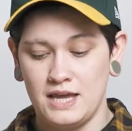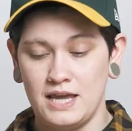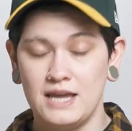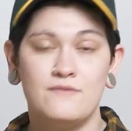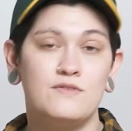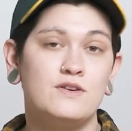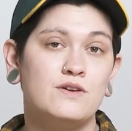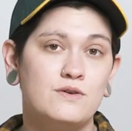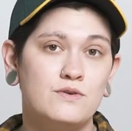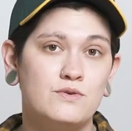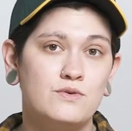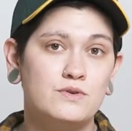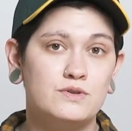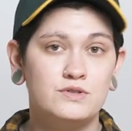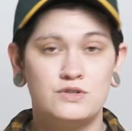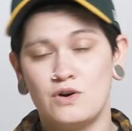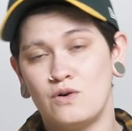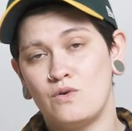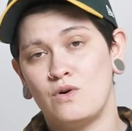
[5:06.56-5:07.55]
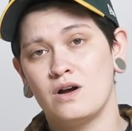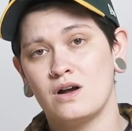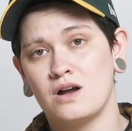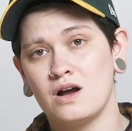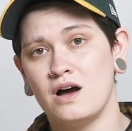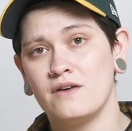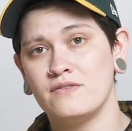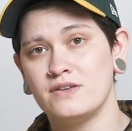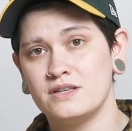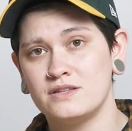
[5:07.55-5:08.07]
If you don't want
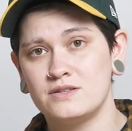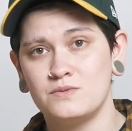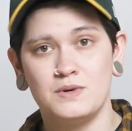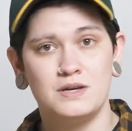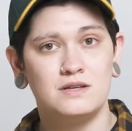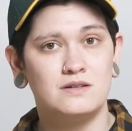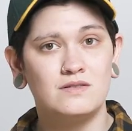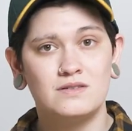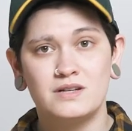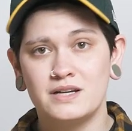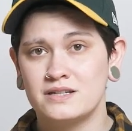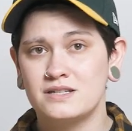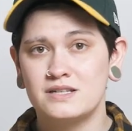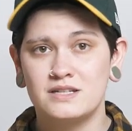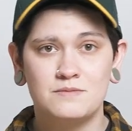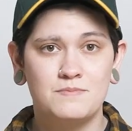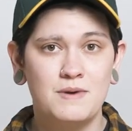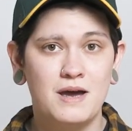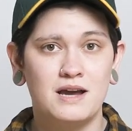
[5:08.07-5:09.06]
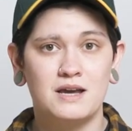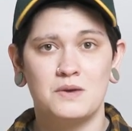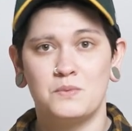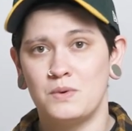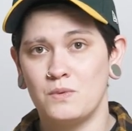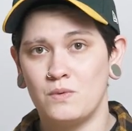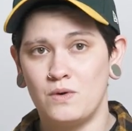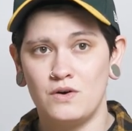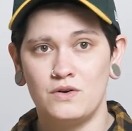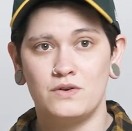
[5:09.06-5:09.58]
coffee this week, don't text us back and
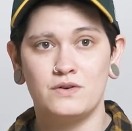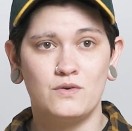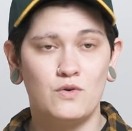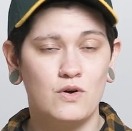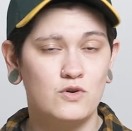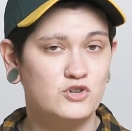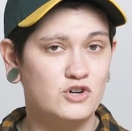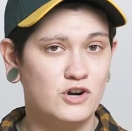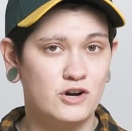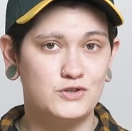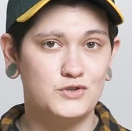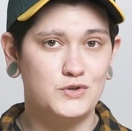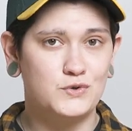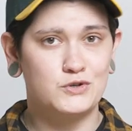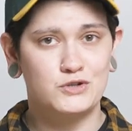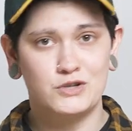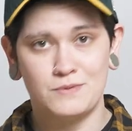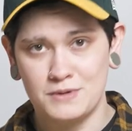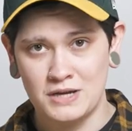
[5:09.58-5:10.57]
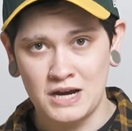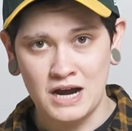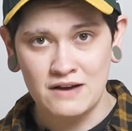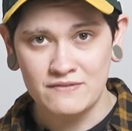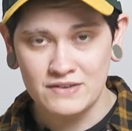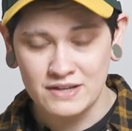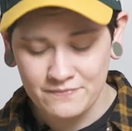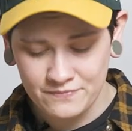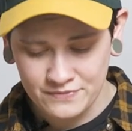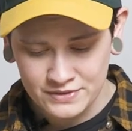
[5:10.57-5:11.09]
we won't charge you or ship you
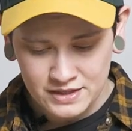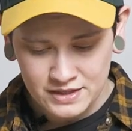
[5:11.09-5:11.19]
coffee.